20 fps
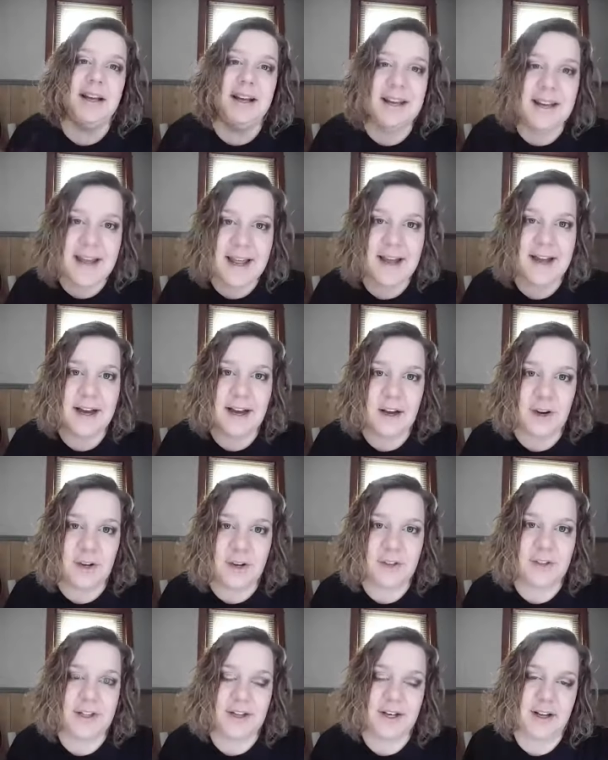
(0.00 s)

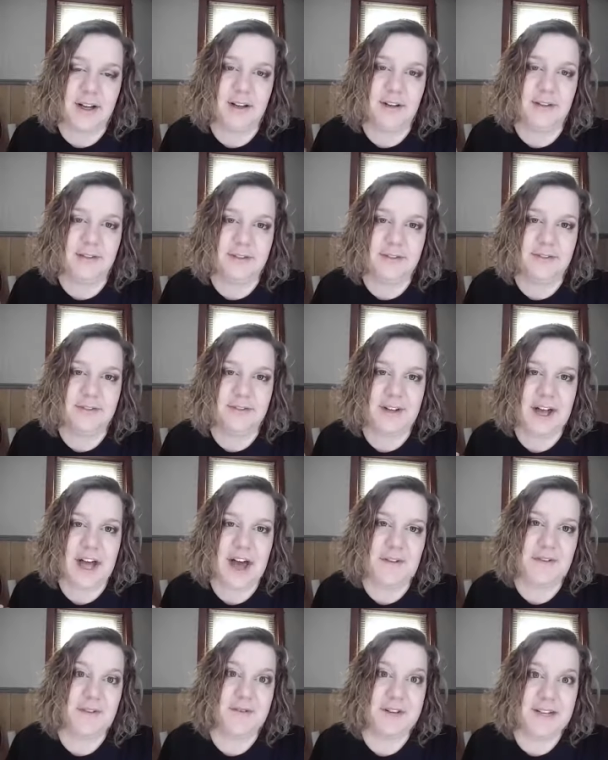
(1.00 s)
now, you know, I
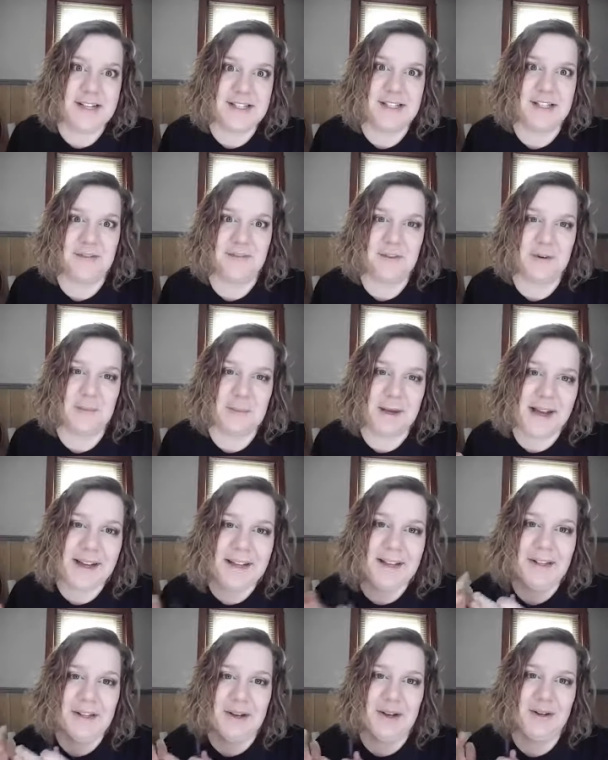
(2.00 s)
have a reason for
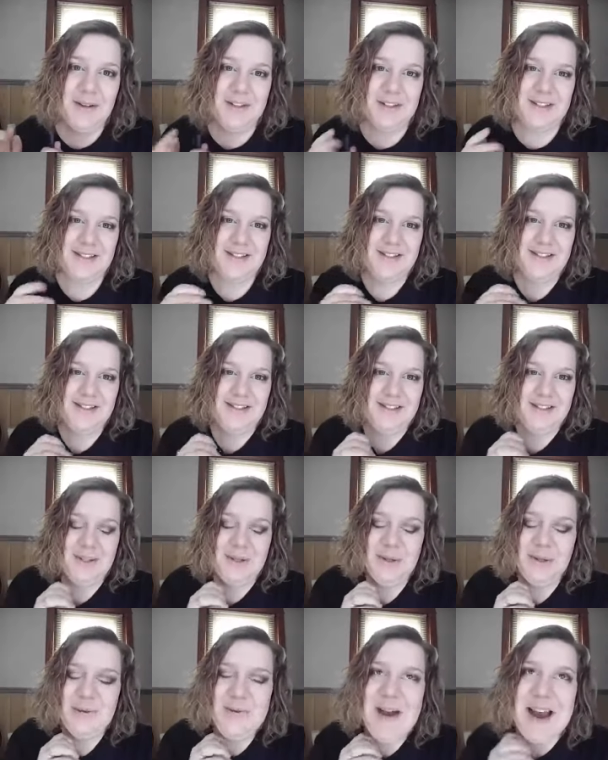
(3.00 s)
buying all this
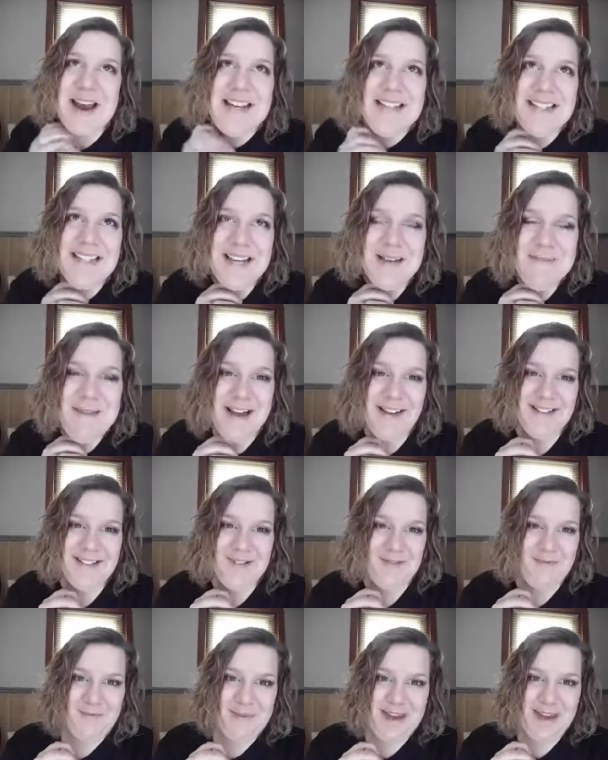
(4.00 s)
crazy
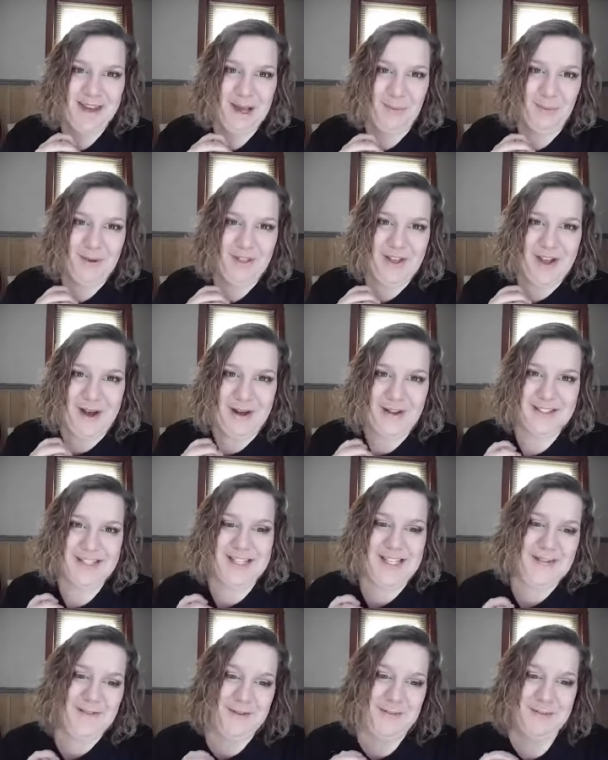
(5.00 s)
amounts of makeup without
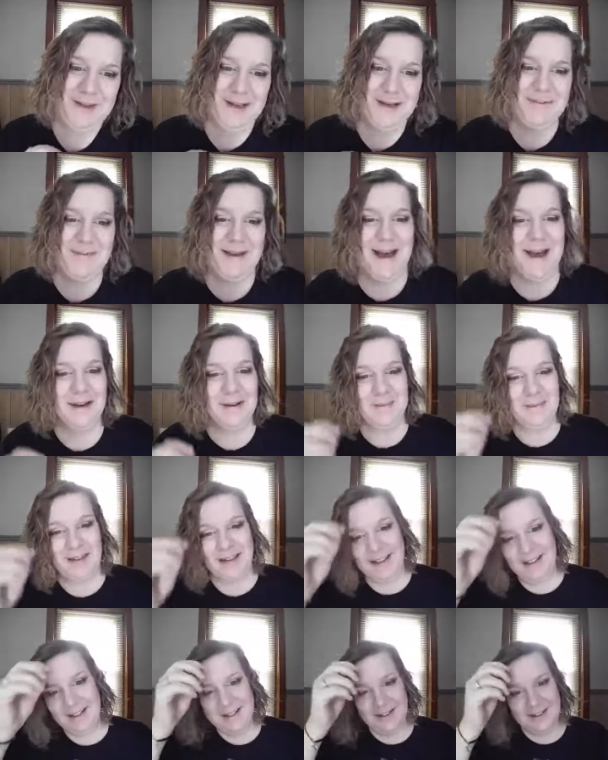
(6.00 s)
Steven being mad at
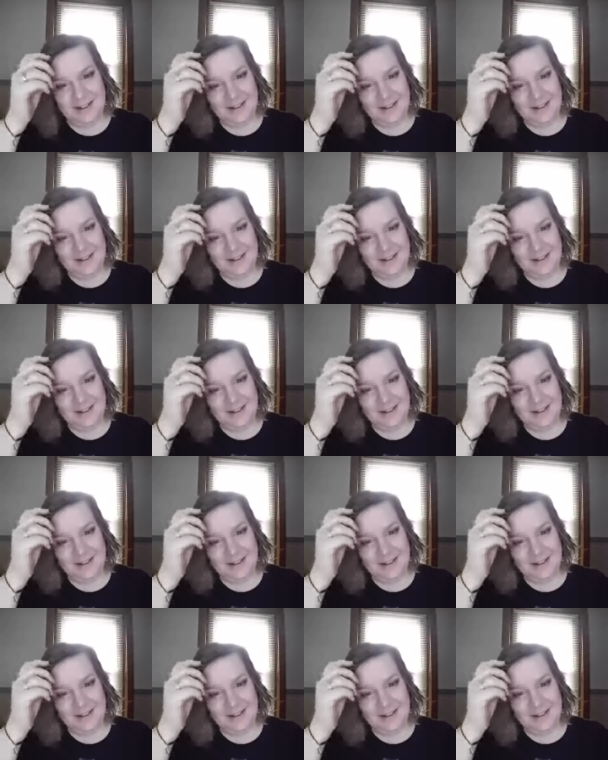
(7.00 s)
me.